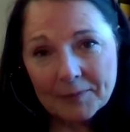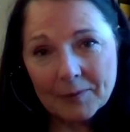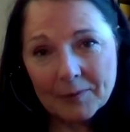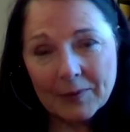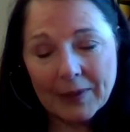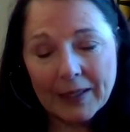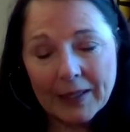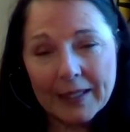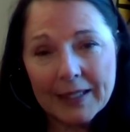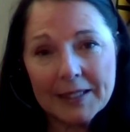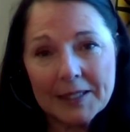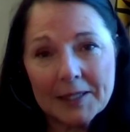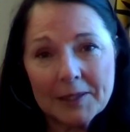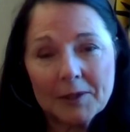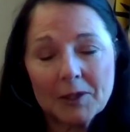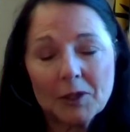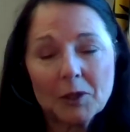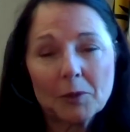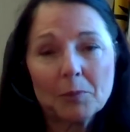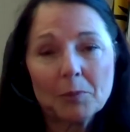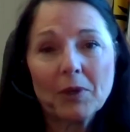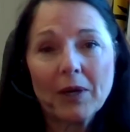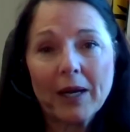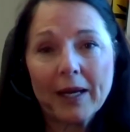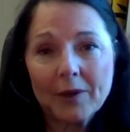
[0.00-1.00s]
right? Your
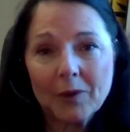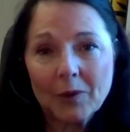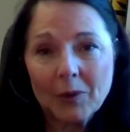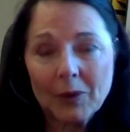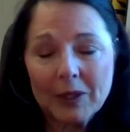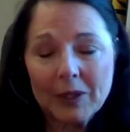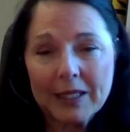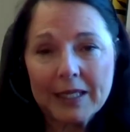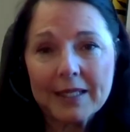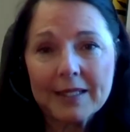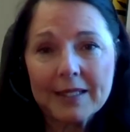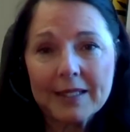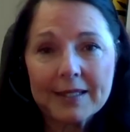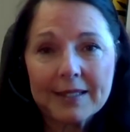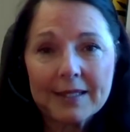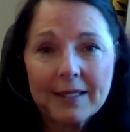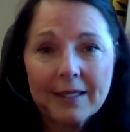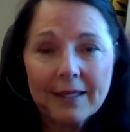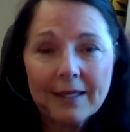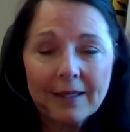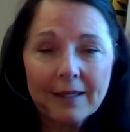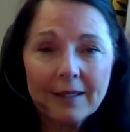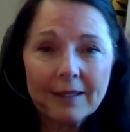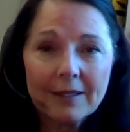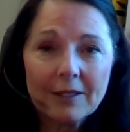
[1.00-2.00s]
priorities.
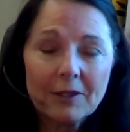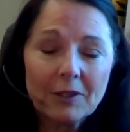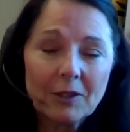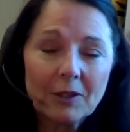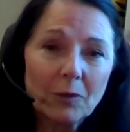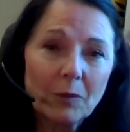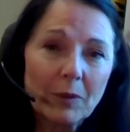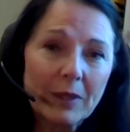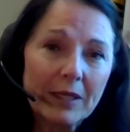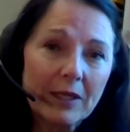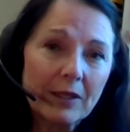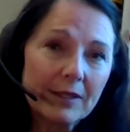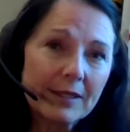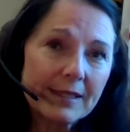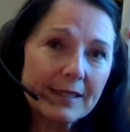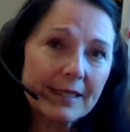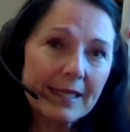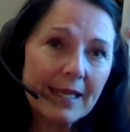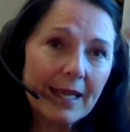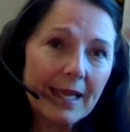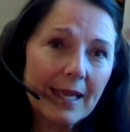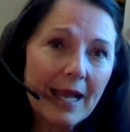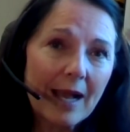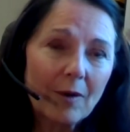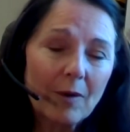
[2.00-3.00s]
We could
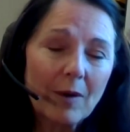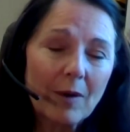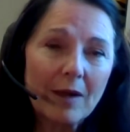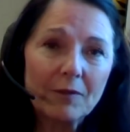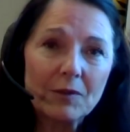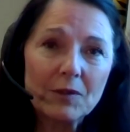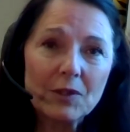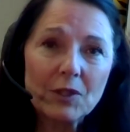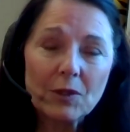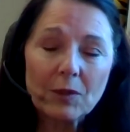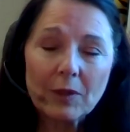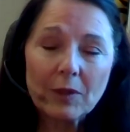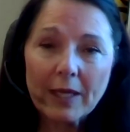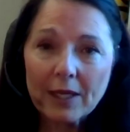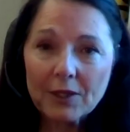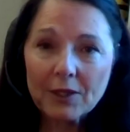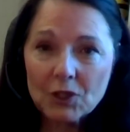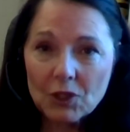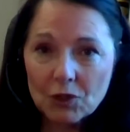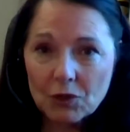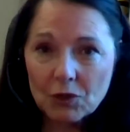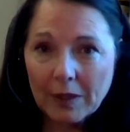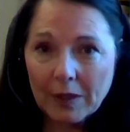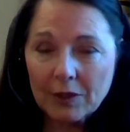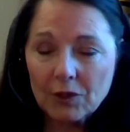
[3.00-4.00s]
say, how often do you catch a
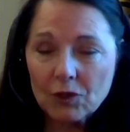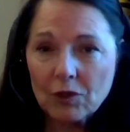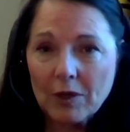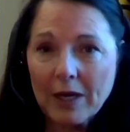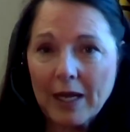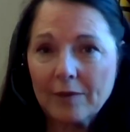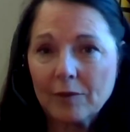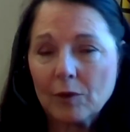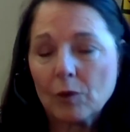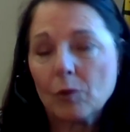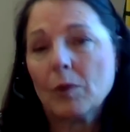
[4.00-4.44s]
drunk driver?